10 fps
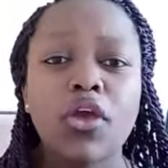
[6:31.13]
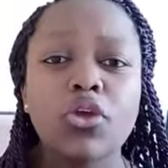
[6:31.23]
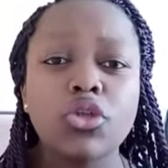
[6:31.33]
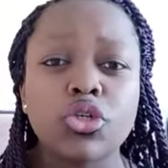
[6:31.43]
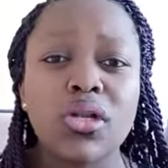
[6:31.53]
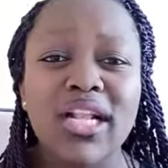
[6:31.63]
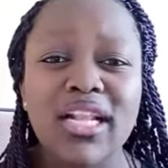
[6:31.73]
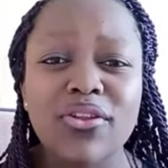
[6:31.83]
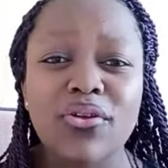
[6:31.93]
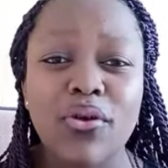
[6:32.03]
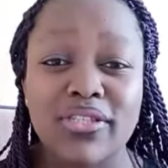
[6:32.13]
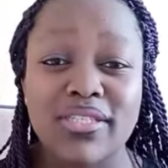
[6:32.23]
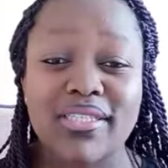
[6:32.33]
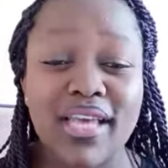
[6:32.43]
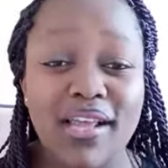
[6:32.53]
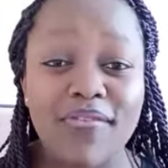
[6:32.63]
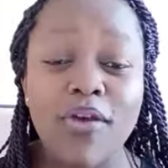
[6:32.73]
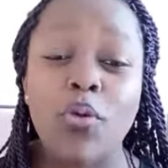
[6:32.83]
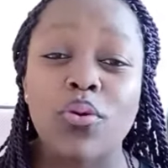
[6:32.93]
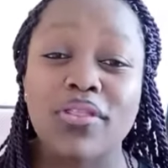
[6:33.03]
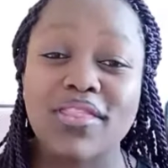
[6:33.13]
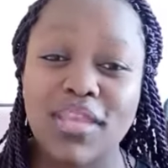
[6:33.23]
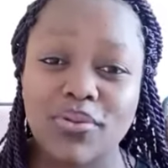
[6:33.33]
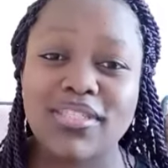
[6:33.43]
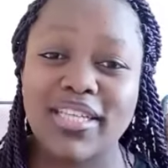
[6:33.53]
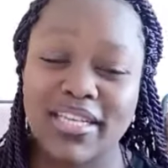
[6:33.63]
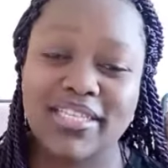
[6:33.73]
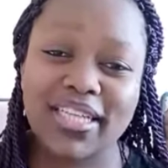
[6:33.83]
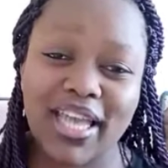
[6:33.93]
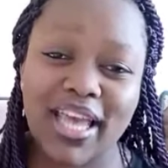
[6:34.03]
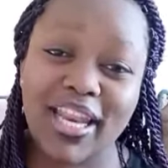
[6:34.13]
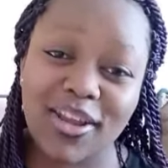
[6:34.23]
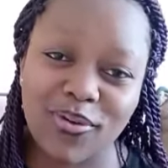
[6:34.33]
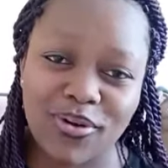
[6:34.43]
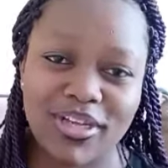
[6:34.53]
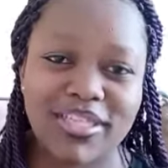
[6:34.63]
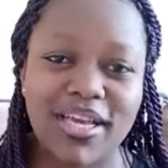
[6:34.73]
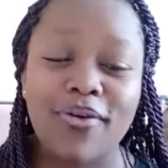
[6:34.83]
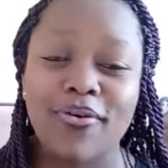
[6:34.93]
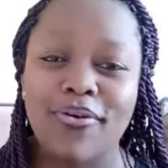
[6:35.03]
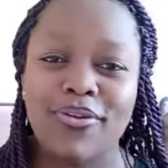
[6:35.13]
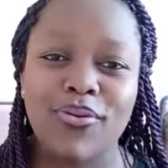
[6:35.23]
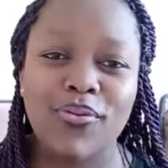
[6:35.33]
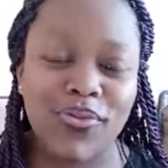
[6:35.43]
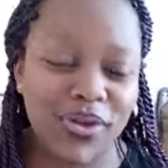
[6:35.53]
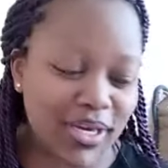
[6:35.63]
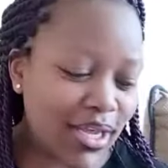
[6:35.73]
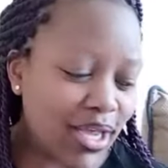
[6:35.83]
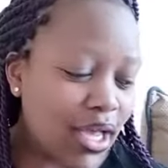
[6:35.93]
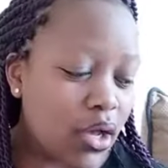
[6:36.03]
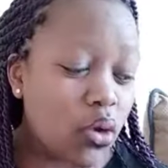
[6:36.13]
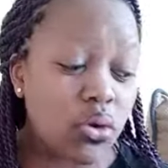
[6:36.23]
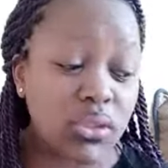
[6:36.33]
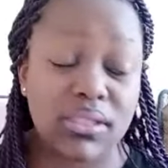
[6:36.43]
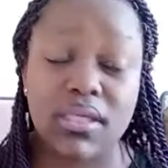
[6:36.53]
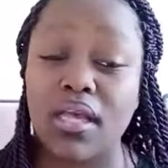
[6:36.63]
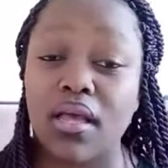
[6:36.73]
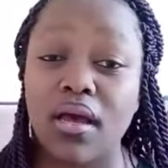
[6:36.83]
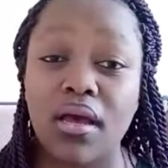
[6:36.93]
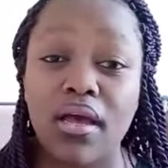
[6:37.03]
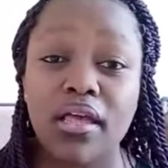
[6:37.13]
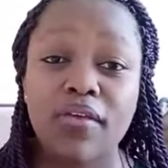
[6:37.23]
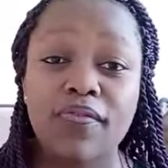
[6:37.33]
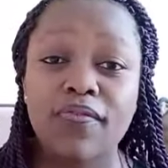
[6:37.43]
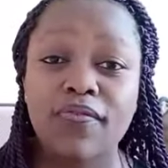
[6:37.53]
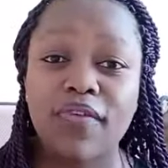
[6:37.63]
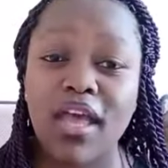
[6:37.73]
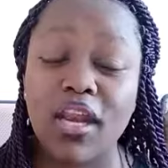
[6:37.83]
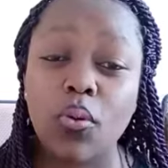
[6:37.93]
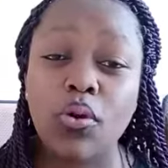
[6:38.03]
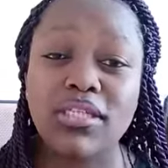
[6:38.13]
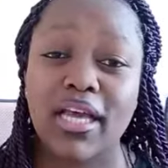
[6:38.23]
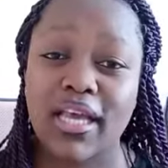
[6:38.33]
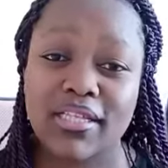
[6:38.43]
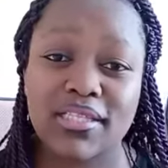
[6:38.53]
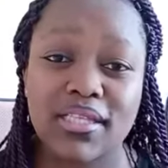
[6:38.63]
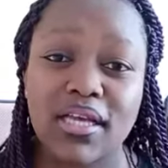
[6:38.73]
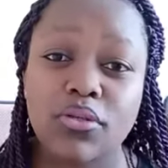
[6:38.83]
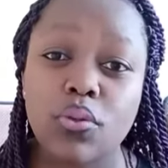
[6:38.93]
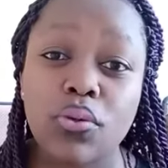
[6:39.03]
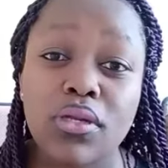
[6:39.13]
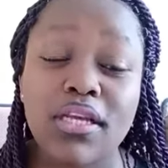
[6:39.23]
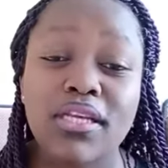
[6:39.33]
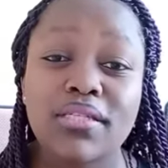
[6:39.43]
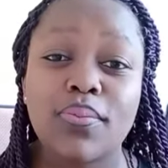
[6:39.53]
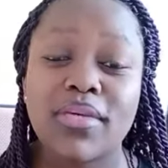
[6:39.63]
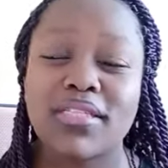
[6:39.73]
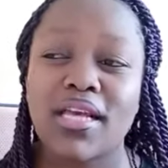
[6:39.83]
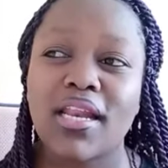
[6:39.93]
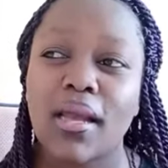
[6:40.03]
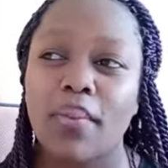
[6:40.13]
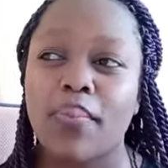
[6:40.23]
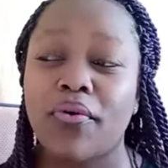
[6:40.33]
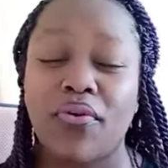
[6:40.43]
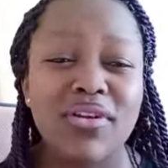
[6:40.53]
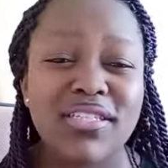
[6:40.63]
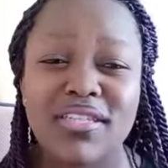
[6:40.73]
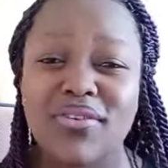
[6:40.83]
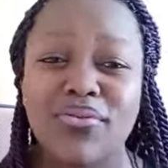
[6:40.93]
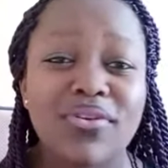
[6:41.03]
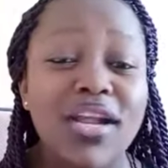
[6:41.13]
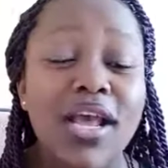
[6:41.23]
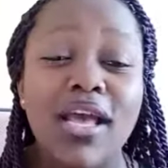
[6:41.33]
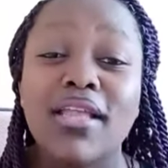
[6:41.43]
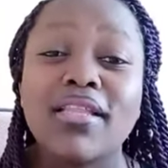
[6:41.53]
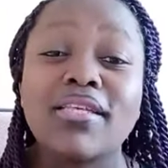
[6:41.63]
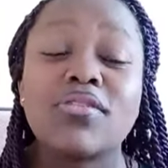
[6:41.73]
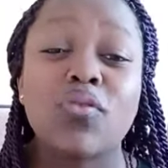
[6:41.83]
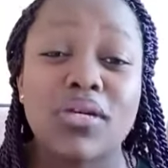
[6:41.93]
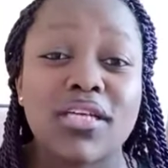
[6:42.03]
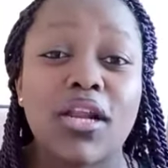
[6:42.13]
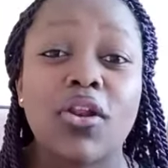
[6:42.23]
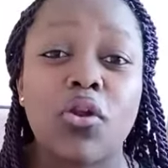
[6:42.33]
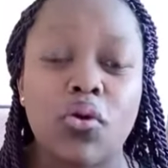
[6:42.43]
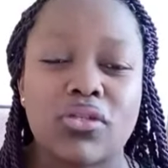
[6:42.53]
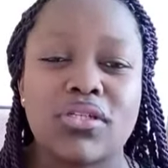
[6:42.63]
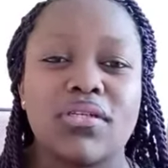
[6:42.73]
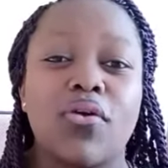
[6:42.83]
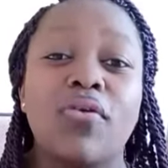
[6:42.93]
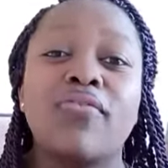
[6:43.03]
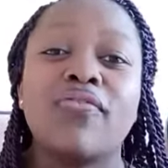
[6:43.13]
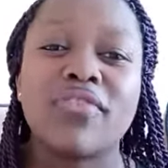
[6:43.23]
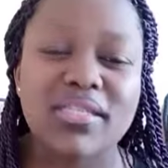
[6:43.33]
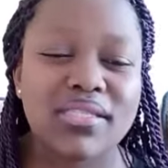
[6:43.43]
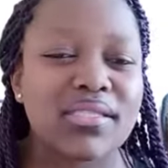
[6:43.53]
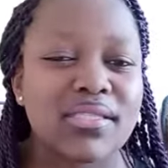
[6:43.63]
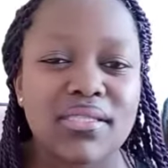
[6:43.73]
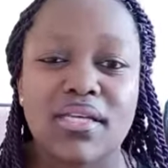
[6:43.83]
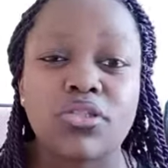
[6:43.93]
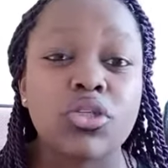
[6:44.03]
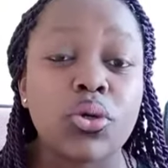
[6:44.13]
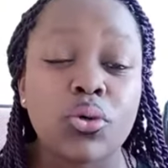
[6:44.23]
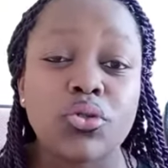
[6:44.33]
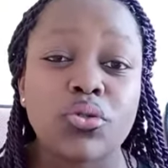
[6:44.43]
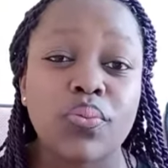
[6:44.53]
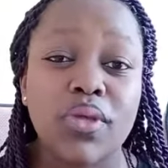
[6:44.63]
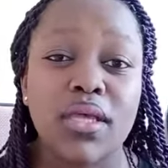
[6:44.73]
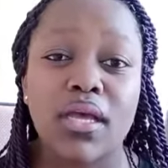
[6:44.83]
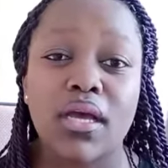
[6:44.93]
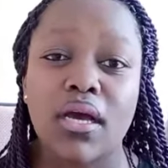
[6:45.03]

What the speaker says: you should clean yourself without getting any water on your wound, because if any water gets in that wound, it might end up rotting, or there's quite a lot of risks that you're going to be